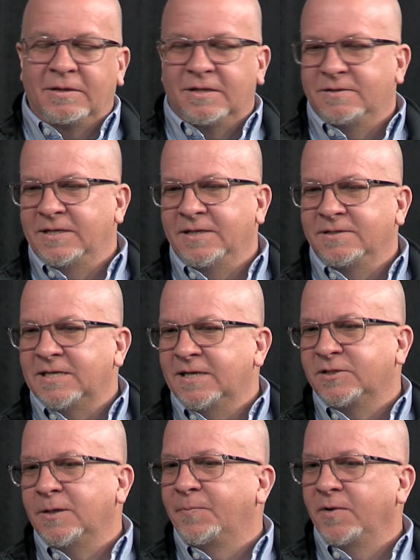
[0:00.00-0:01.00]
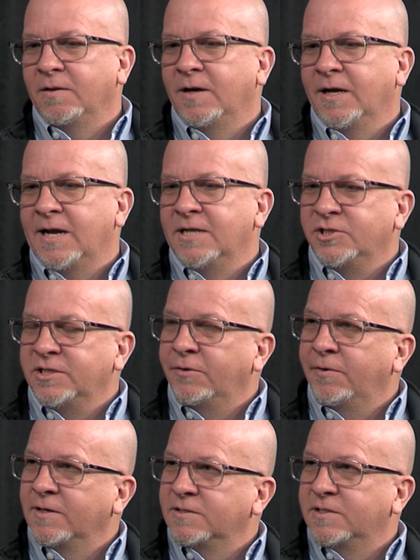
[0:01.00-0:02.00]
Dean says something like,
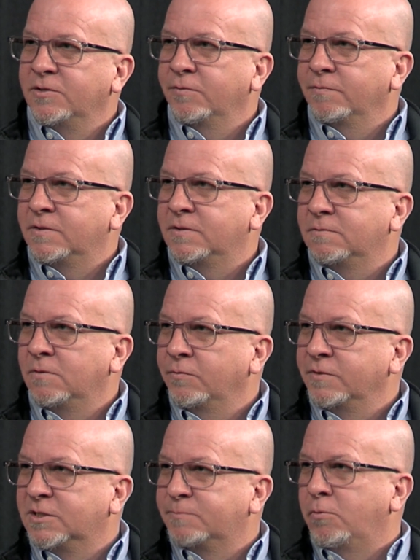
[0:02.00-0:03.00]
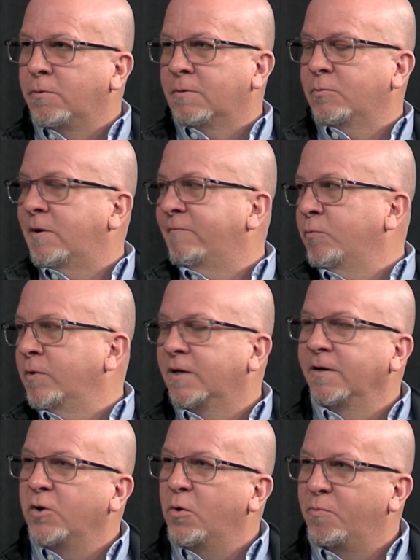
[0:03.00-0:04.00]
engineering is the only sport where everyone
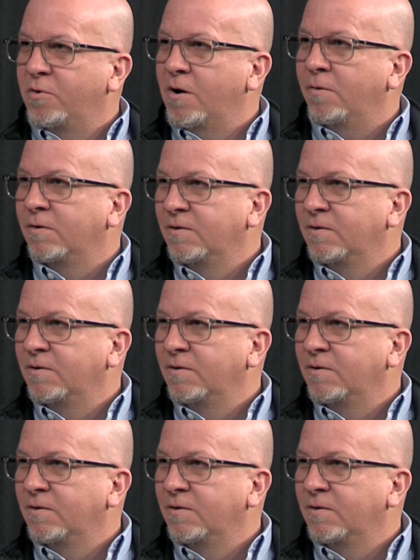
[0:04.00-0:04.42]
can go pro.